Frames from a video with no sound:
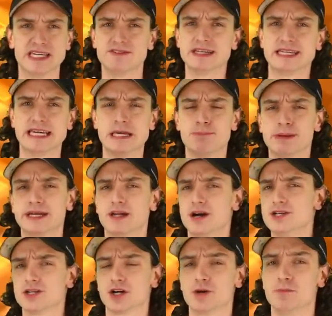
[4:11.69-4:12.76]
even keeping it
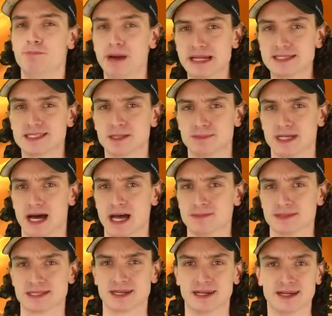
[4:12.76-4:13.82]
under her bed
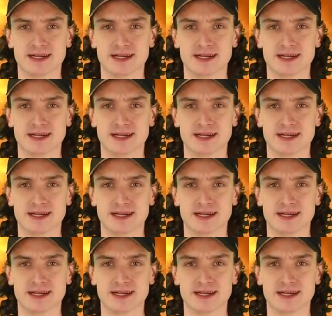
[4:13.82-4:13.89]
sometimes.